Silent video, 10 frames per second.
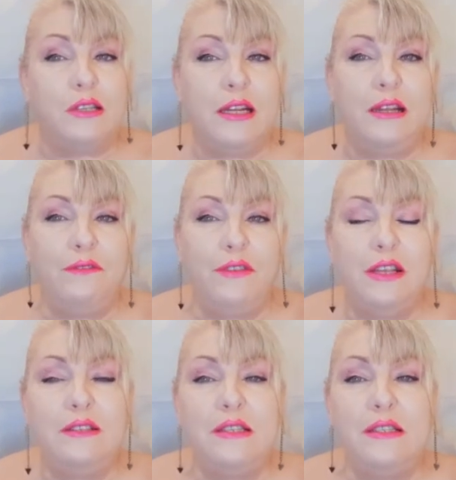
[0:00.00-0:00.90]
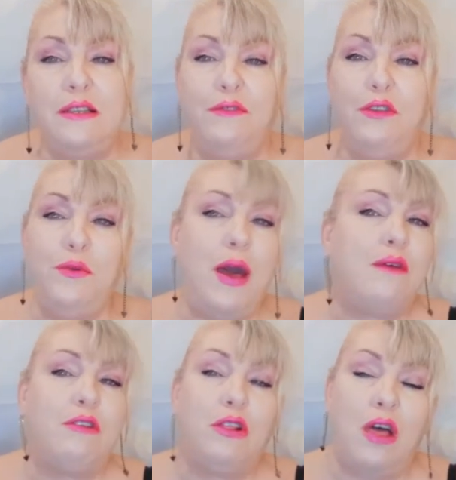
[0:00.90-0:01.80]
And it feels as if you
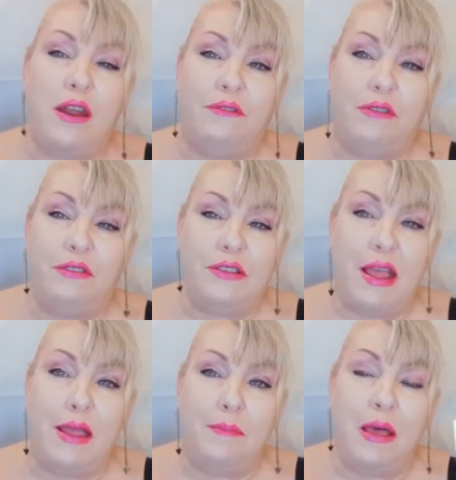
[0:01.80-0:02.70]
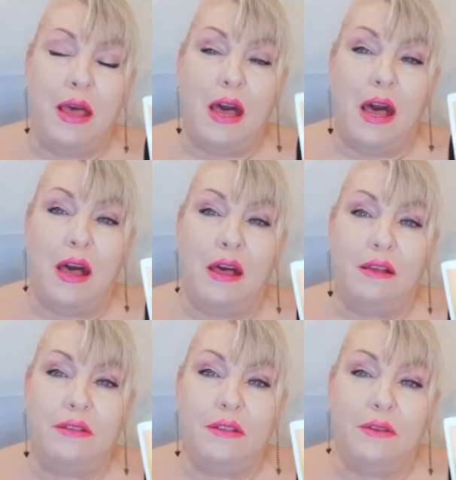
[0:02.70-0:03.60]
have a lot of the
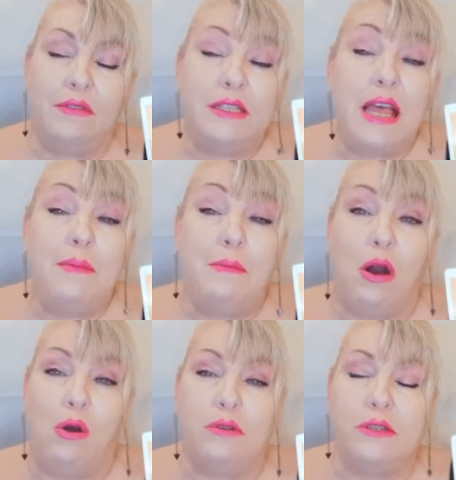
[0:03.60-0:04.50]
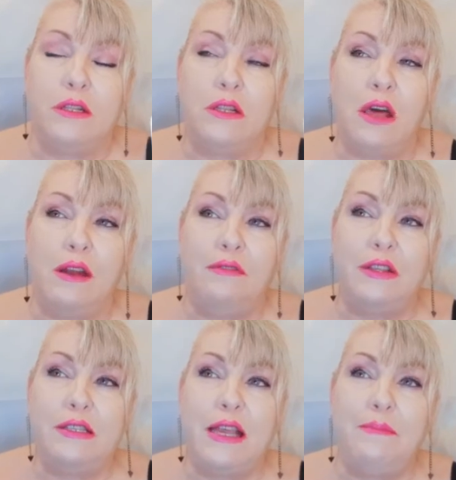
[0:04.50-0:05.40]
same goals, a lot of the
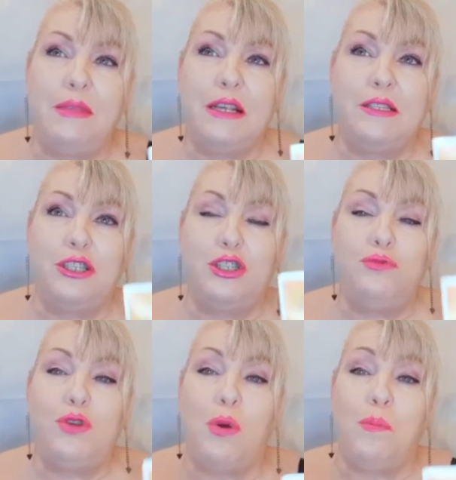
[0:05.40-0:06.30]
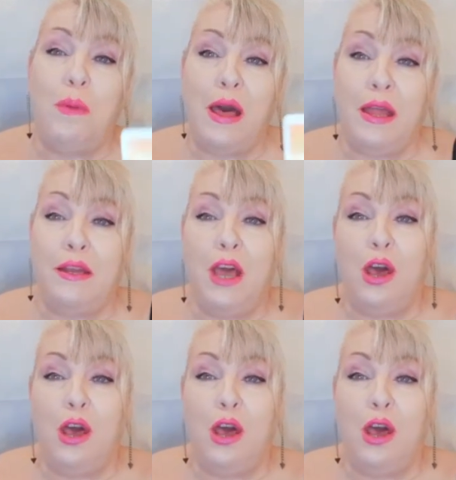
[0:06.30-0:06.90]
same things that you don't mind